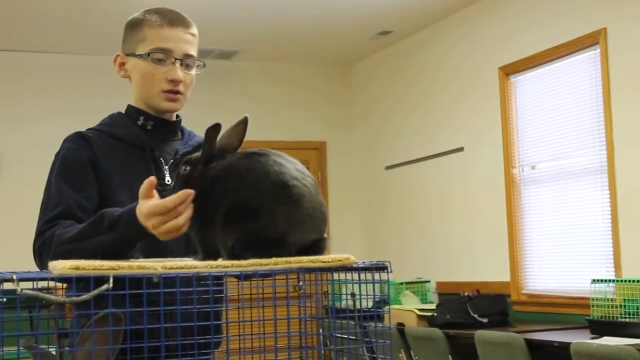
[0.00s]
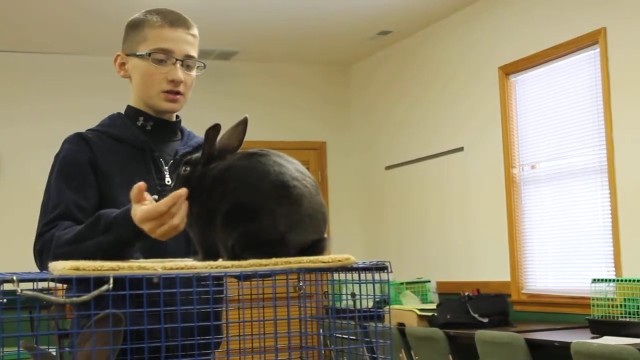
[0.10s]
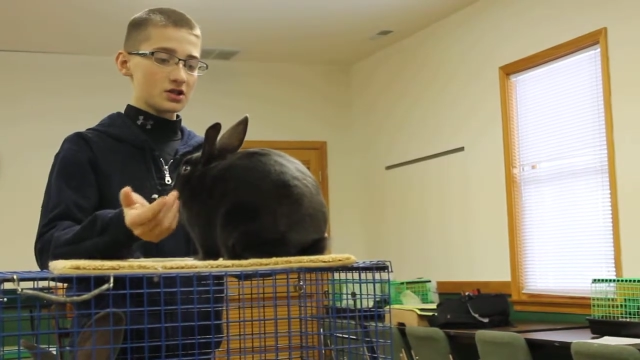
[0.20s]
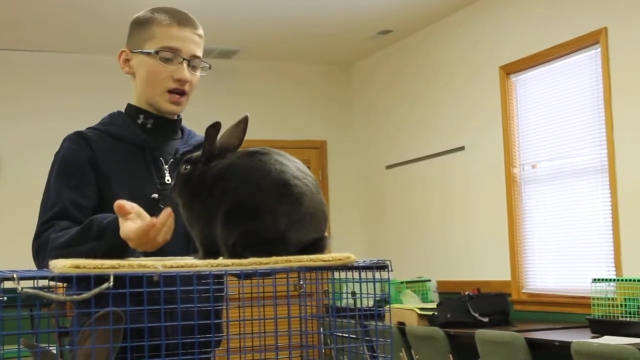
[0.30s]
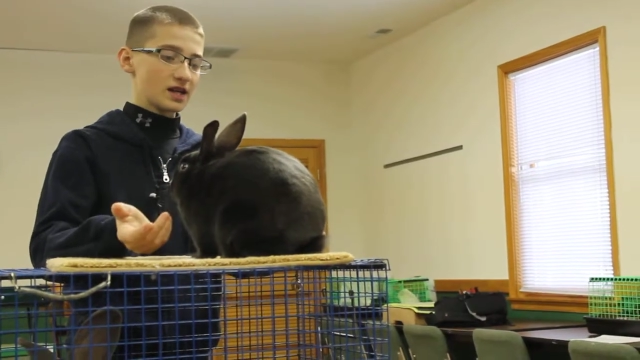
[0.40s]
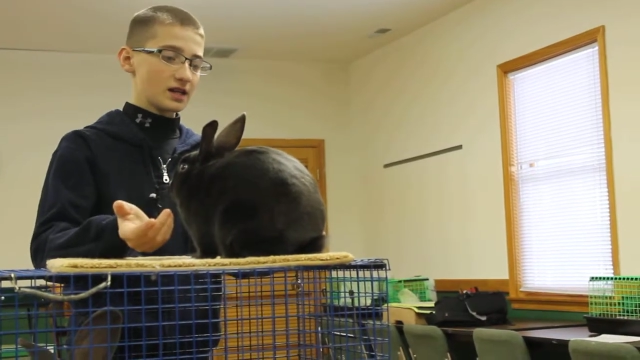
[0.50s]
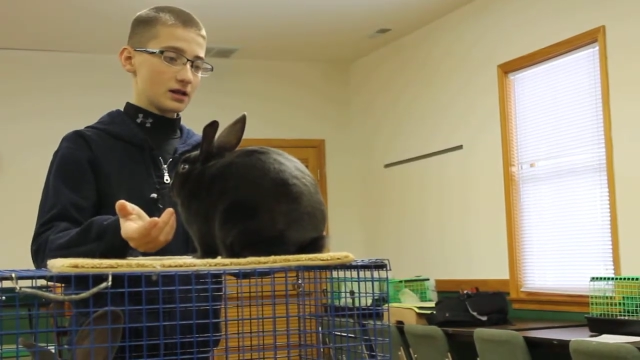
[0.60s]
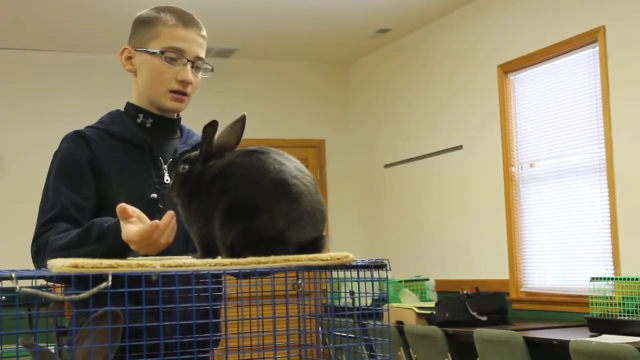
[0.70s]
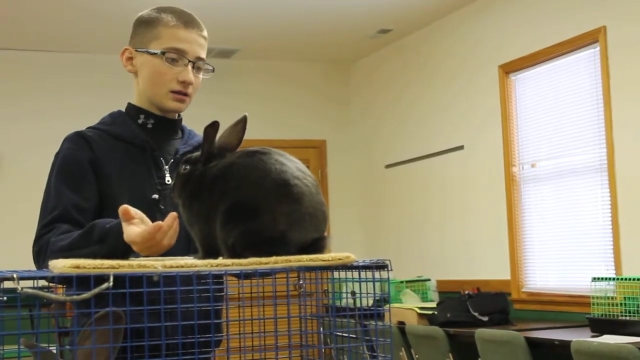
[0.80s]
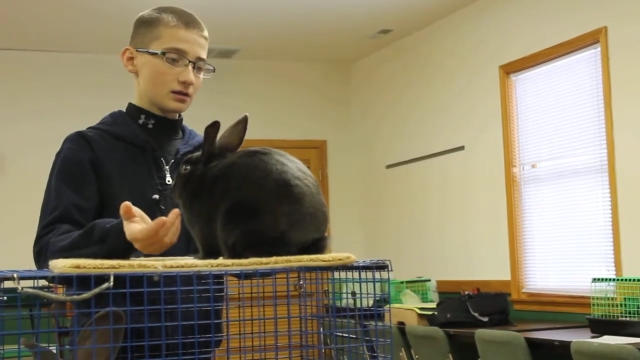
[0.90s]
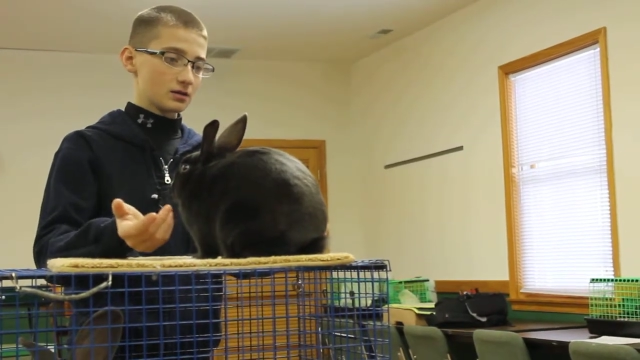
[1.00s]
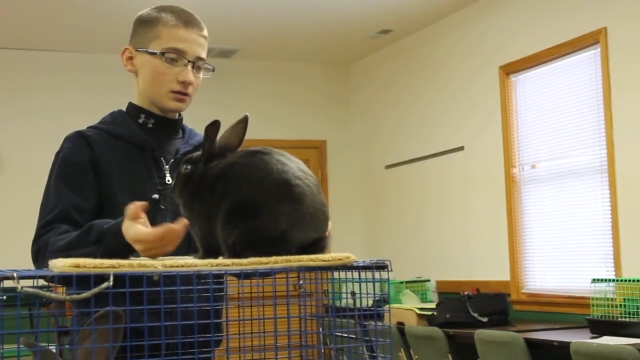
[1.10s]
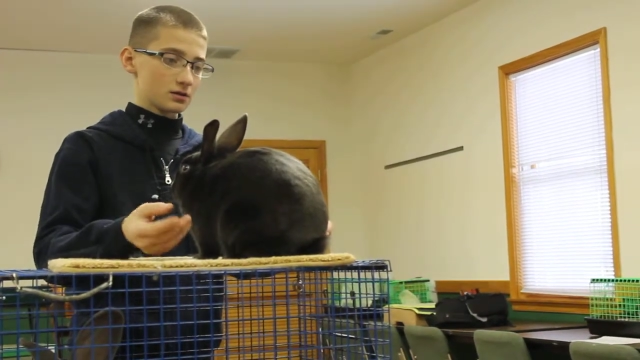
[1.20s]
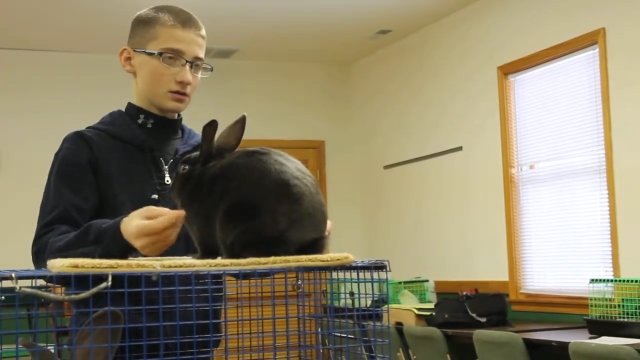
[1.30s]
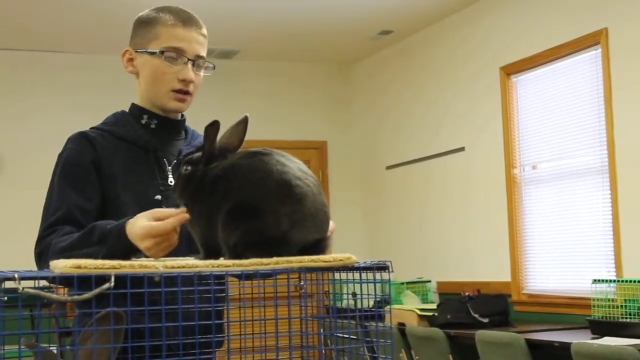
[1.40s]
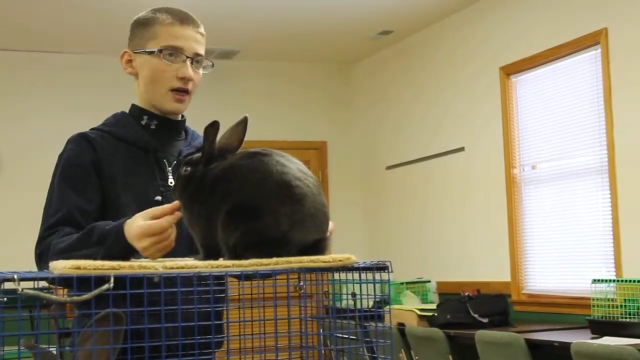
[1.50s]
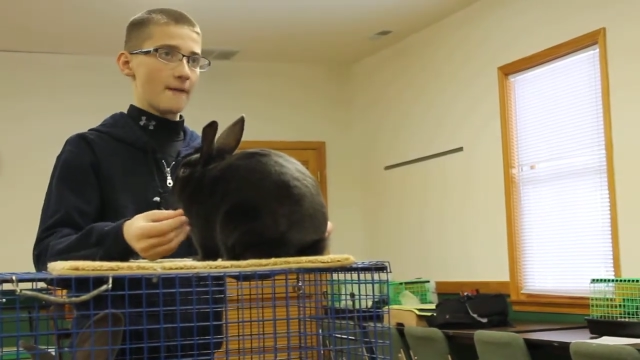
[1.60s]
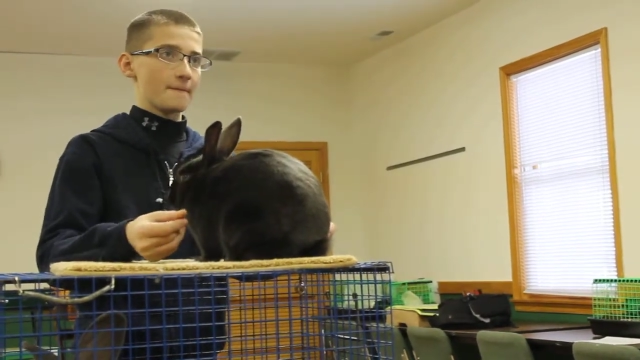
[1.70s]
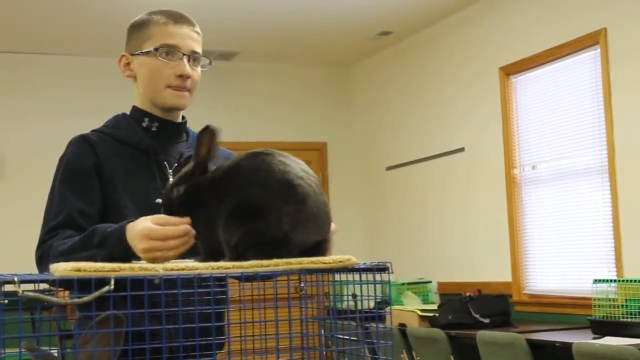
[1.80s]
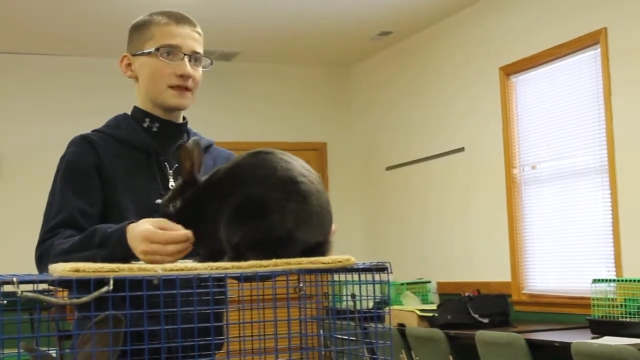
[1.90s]
shiny
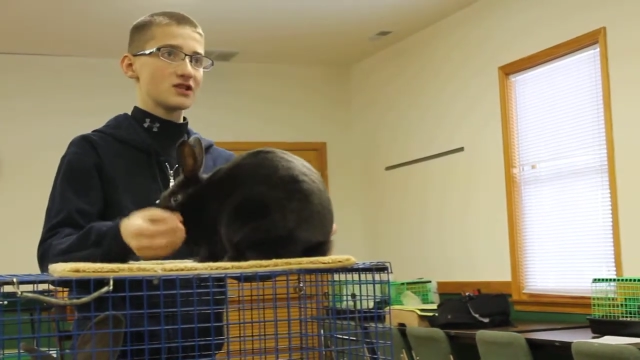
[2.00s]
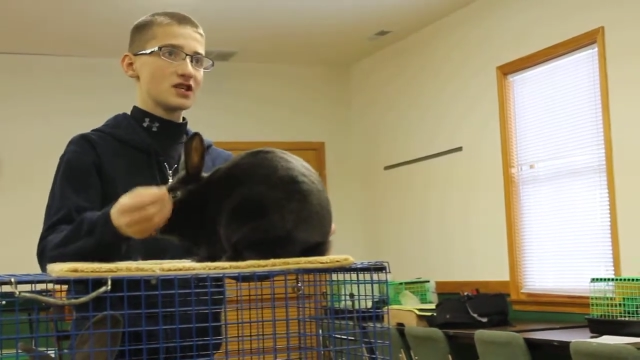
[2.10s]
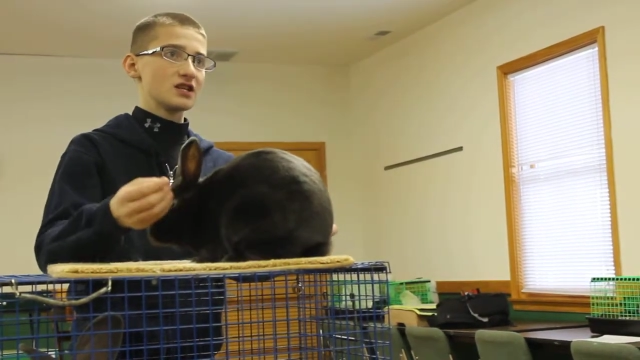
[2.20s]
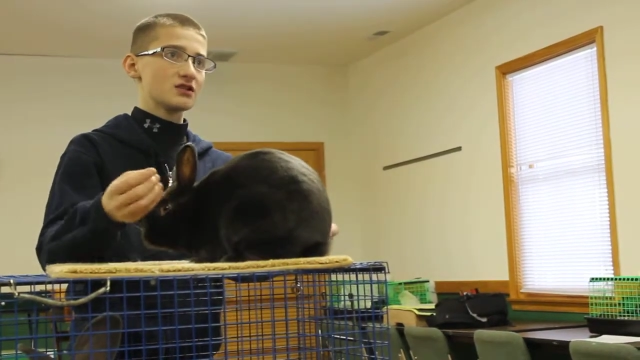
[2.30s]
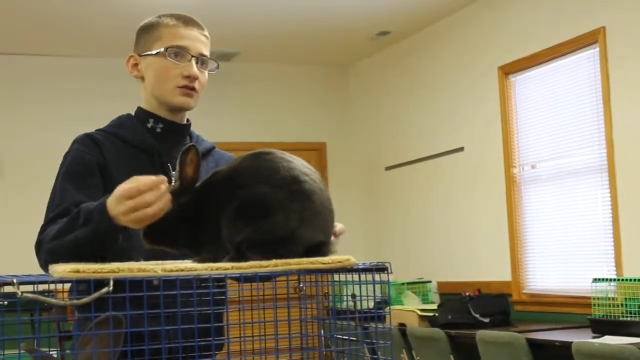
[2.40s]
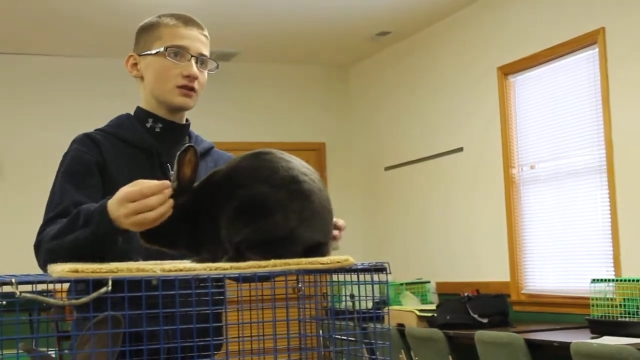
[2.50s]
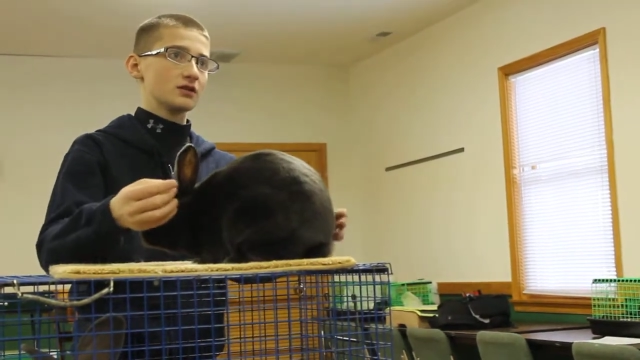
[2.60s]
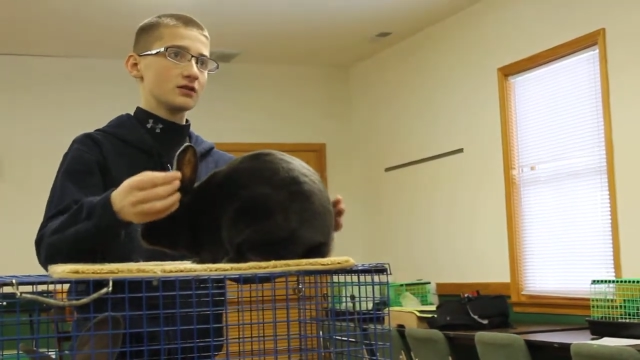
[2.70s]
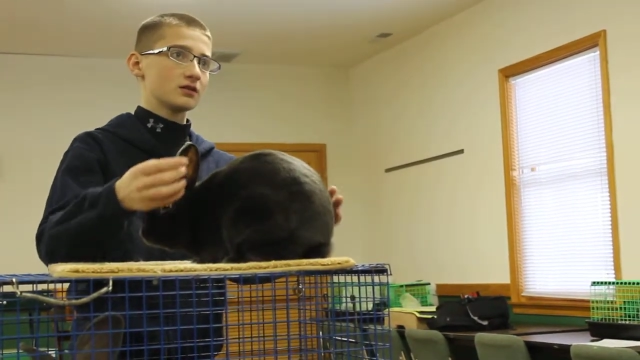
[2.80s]
sheen to it.